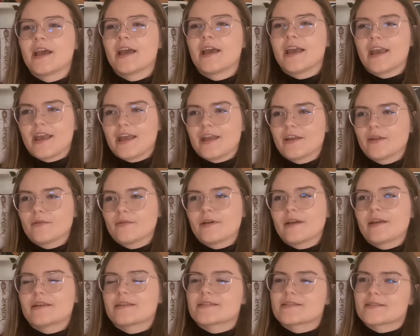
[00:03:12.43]

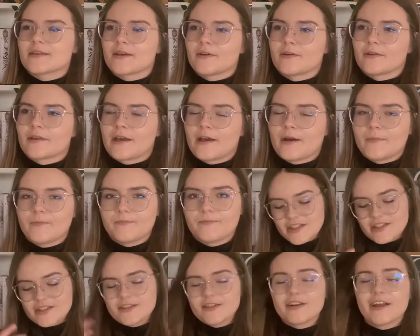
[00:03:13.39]
Anyway, so yeah.
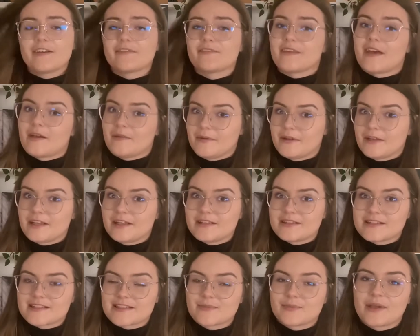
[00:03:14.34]
Don't have that many
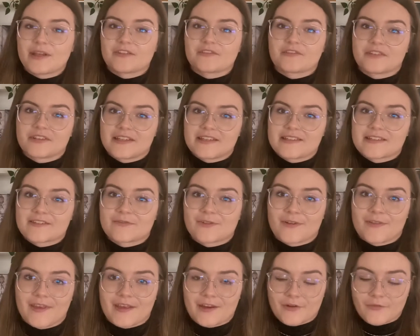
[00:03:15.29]
anticipated releases for
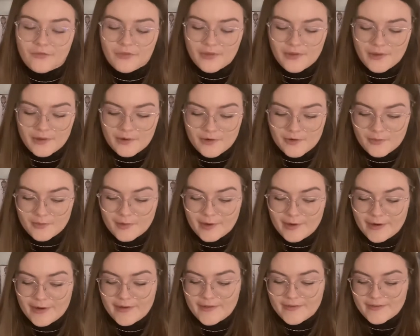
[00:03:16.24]
the end of the year, to be
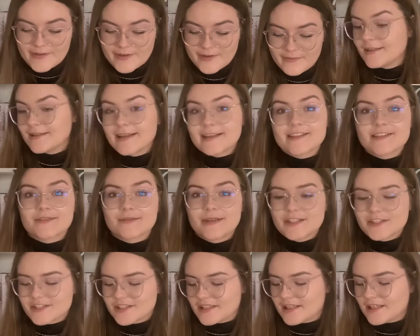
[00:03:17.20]
honest. Next
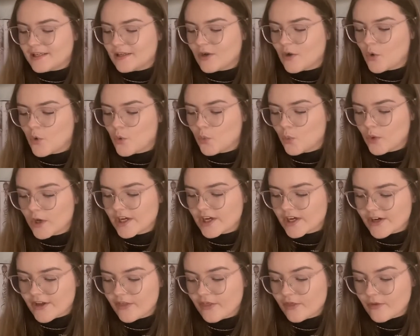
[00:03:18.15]
question. What
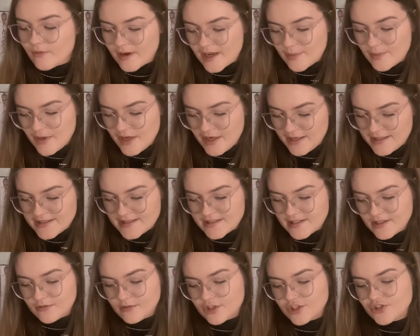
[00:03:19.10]
are 3 books
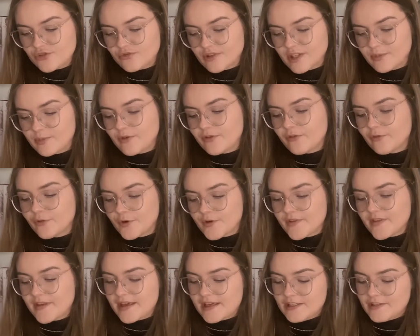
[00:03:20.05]
you want to read before
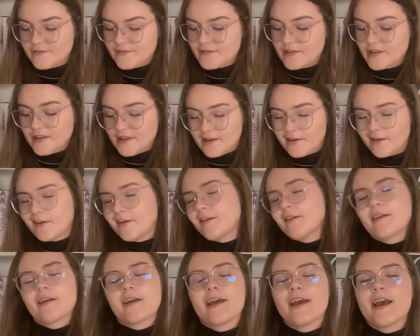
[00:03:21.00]
the end of the year?
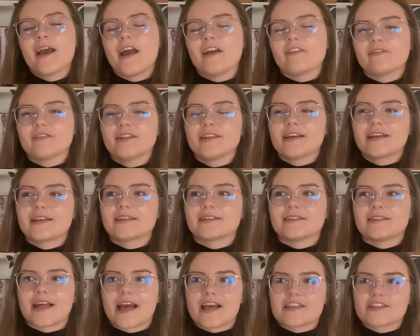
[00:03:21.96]
I feel like
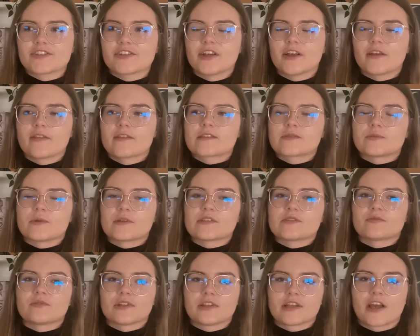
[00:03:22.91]
last year this was
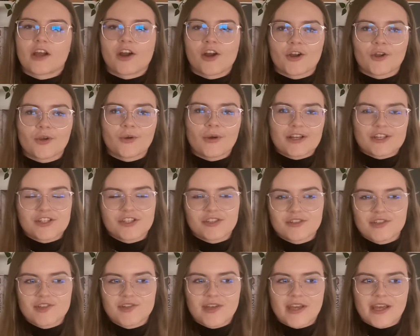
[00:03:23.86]
a really hard
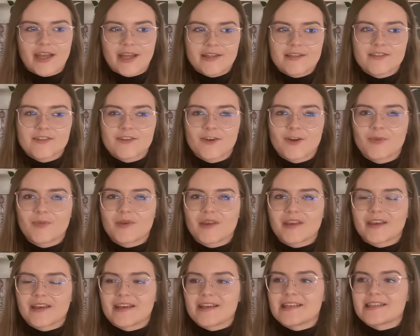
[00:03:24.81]
question to answer
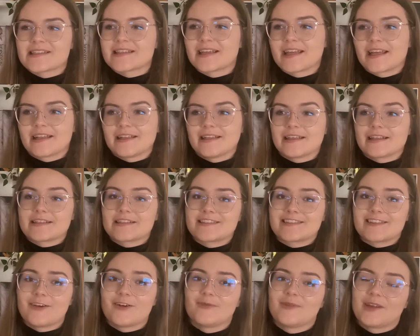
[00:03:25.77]
because I had
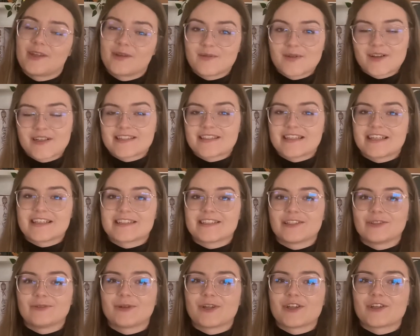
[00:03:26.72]
so many books I
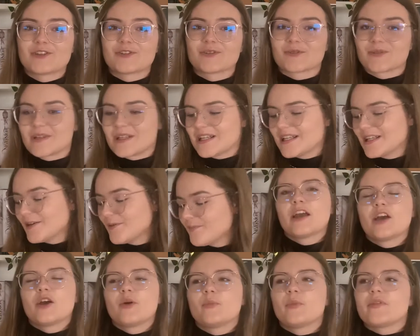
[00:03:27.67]
still wanted to read.
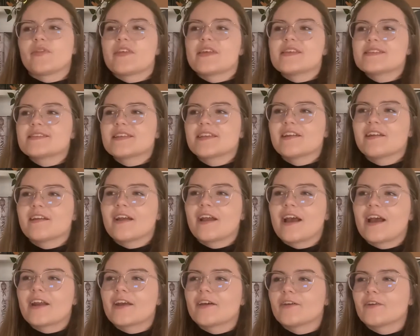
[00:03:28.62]
But this year,
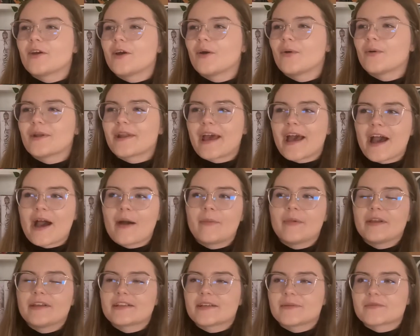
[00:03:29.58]
I don't know what
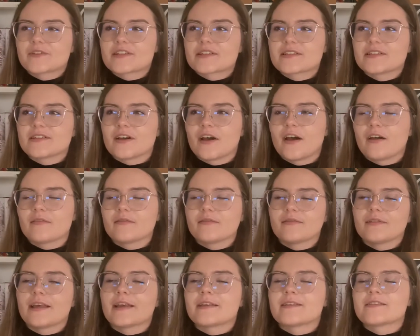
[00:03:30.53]
happened. I'm just not
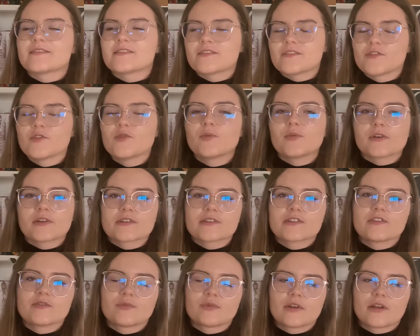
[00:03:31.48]
super
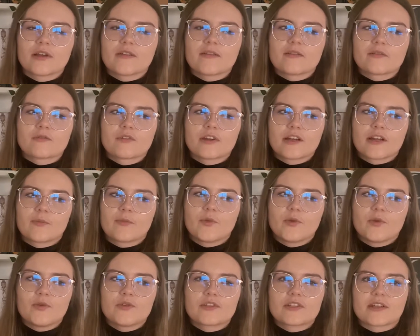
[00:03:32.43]
in the reading
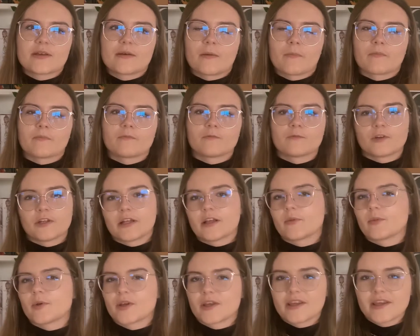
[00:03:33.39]
mood. I'm reading a
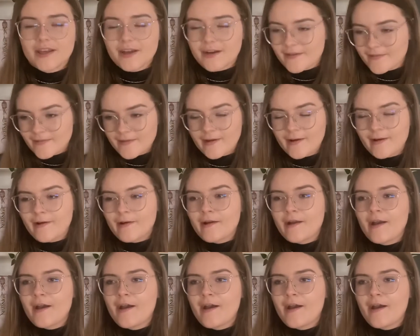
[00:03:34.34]
book here and there,